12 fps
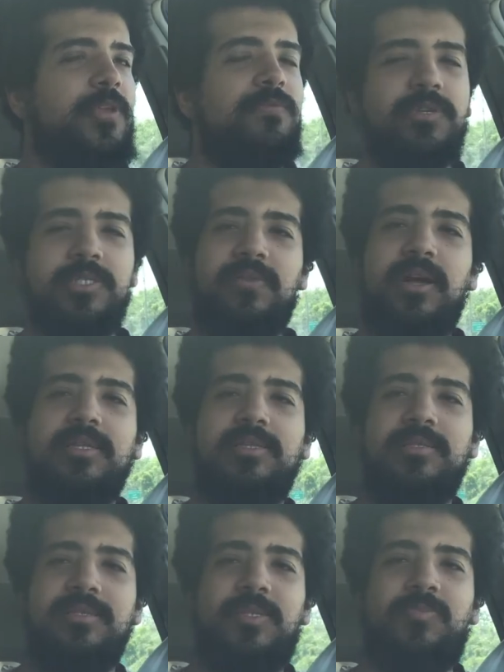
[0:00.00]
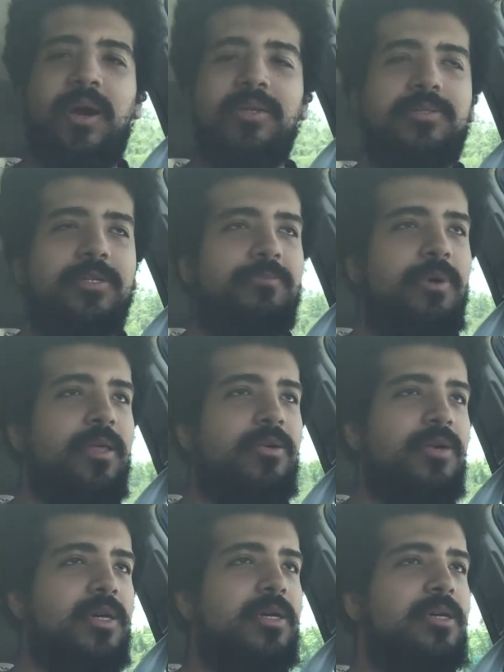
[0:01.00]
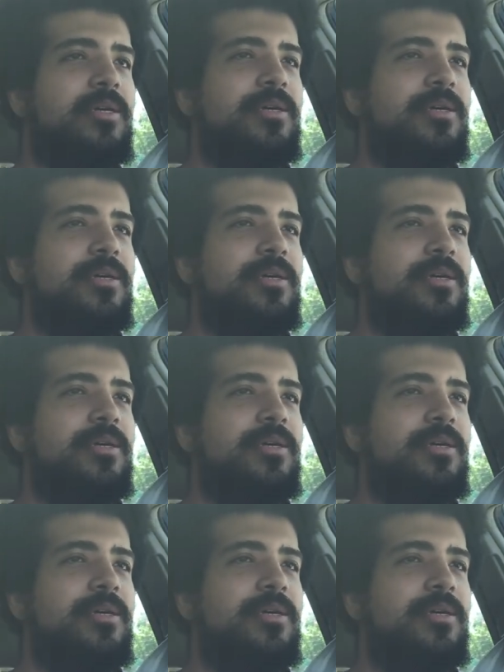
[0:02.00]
first of all, this isn't sponsored, by the way.